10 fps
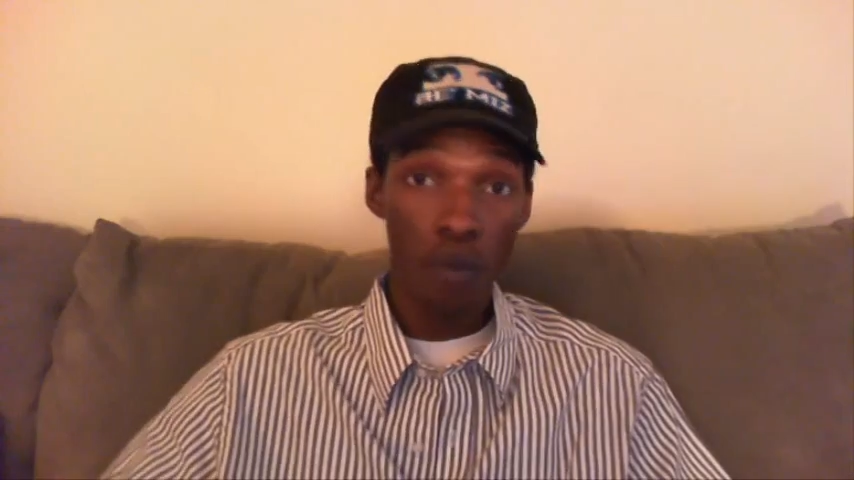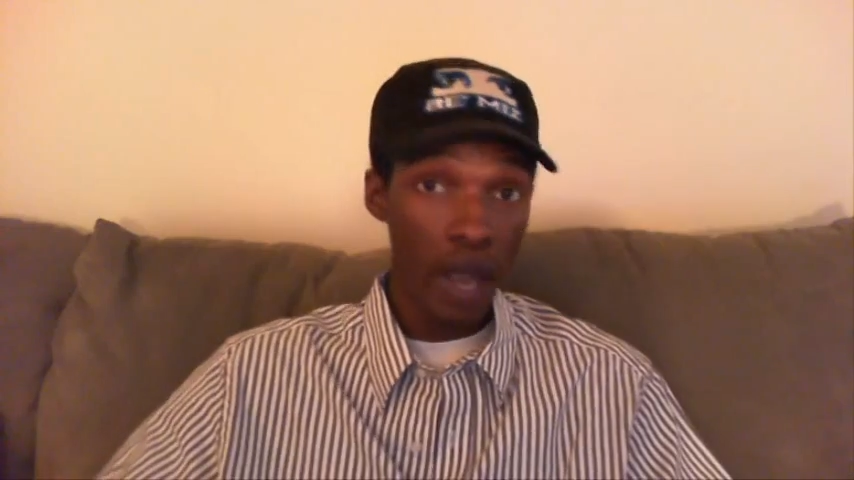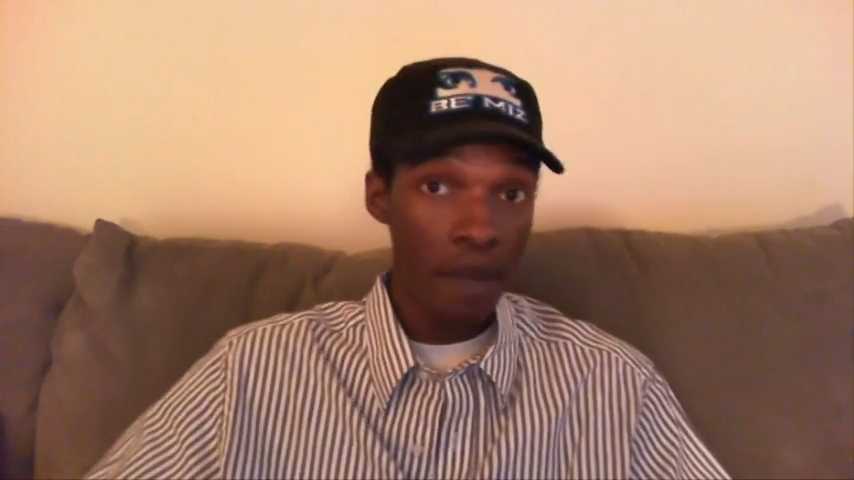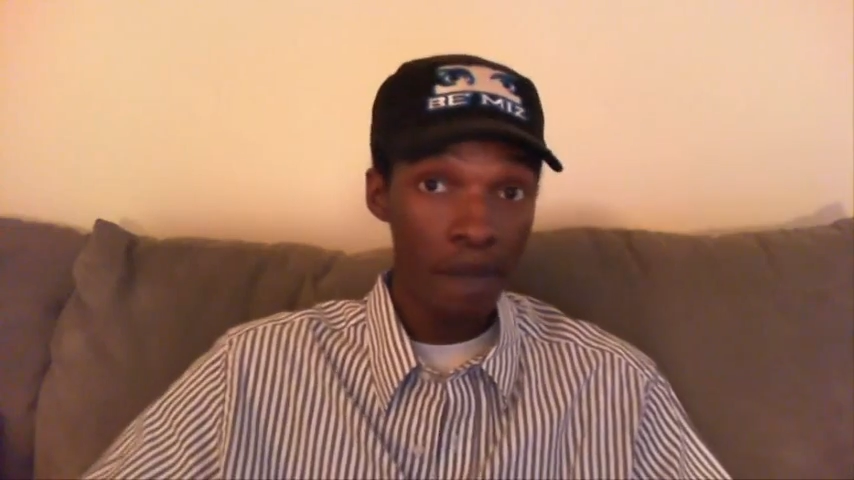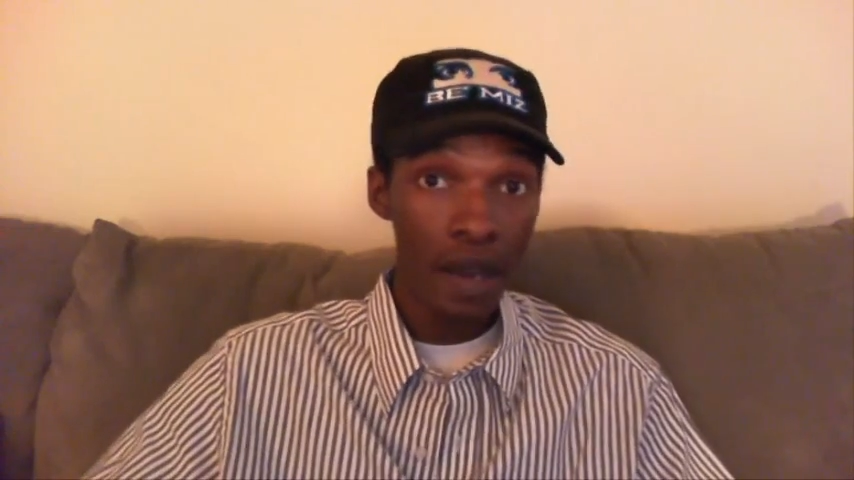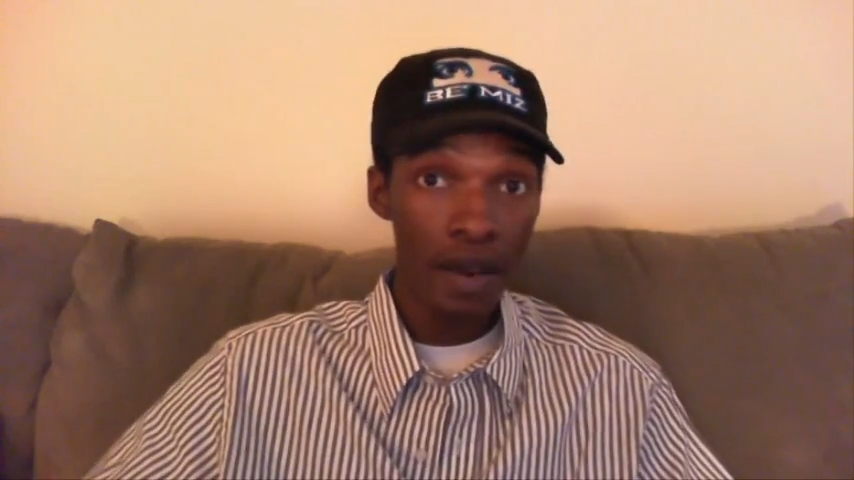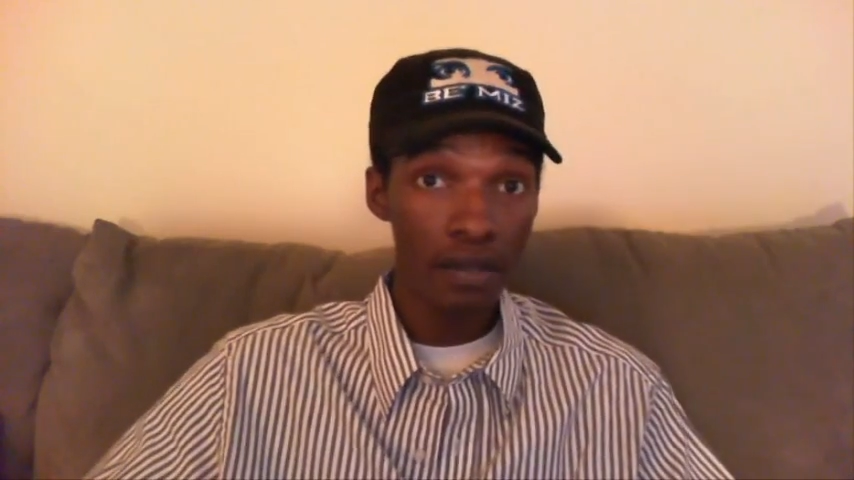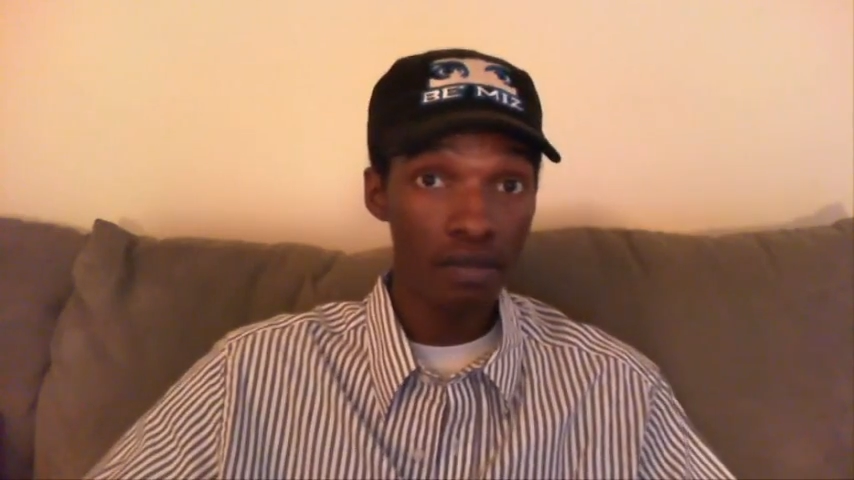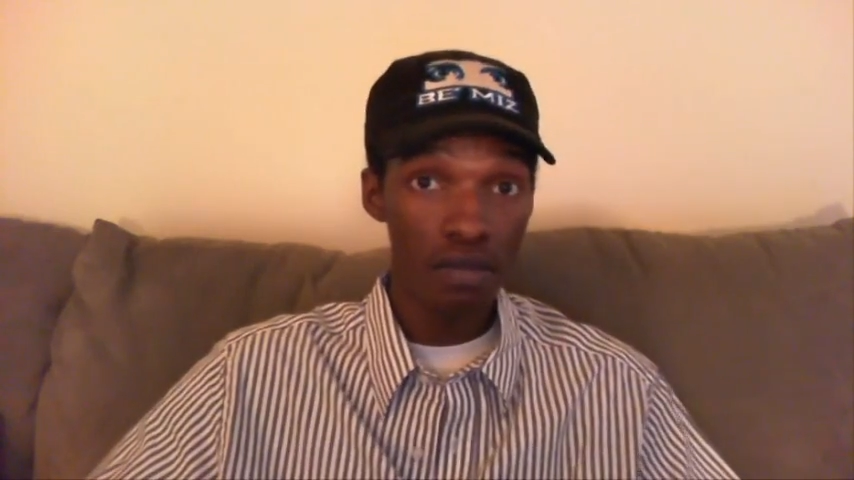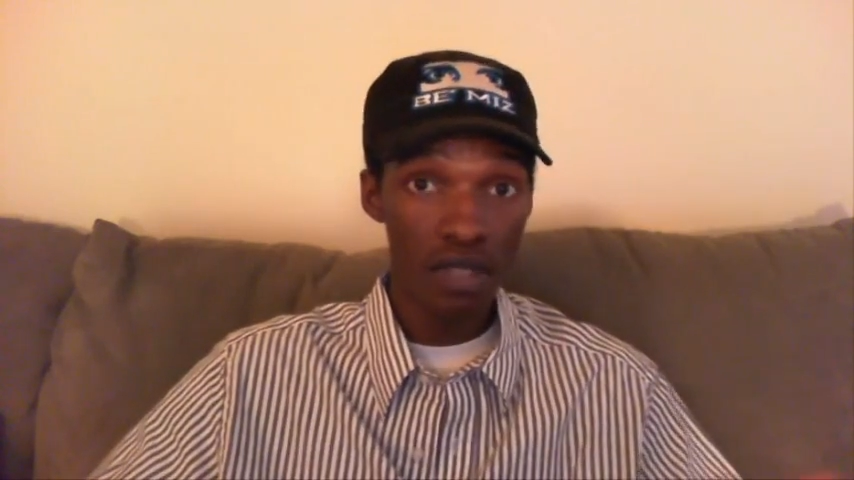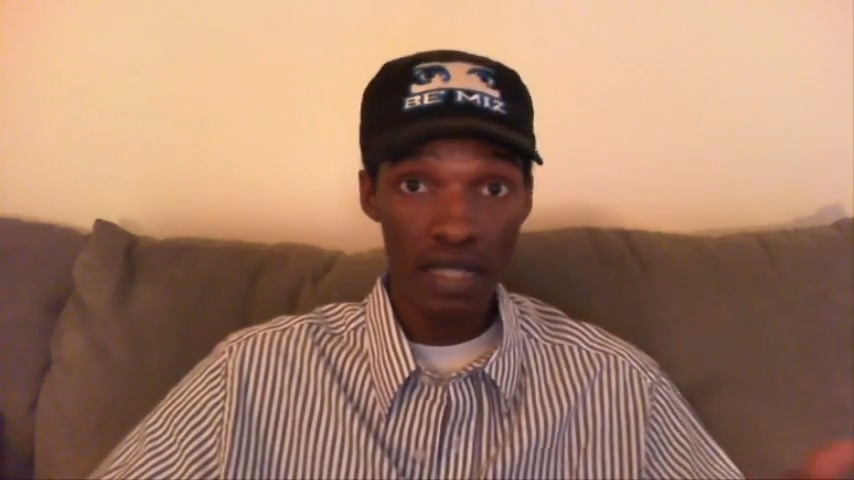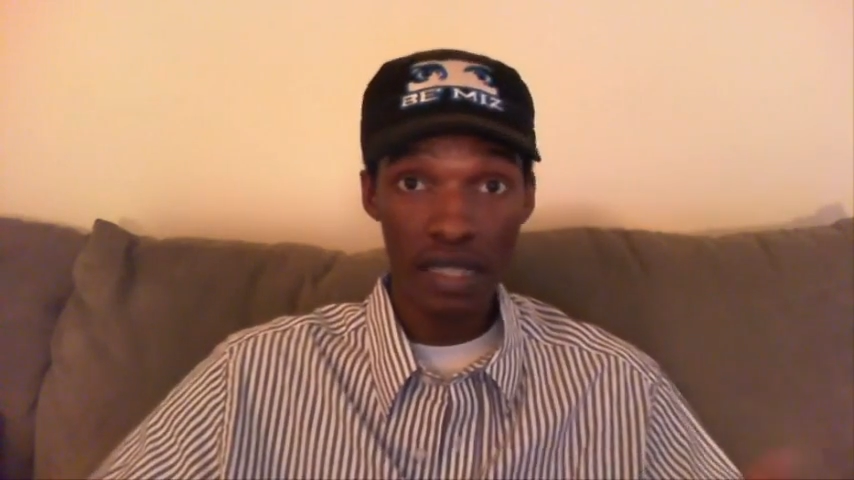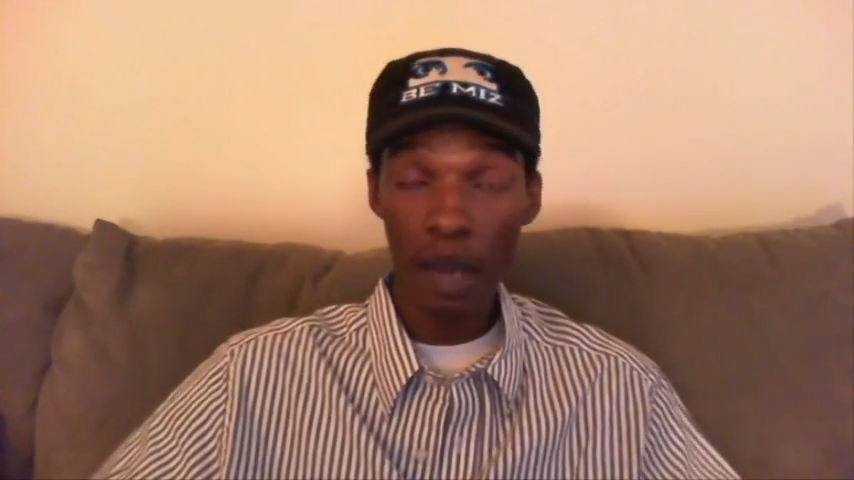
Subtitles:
Wade Barrett just a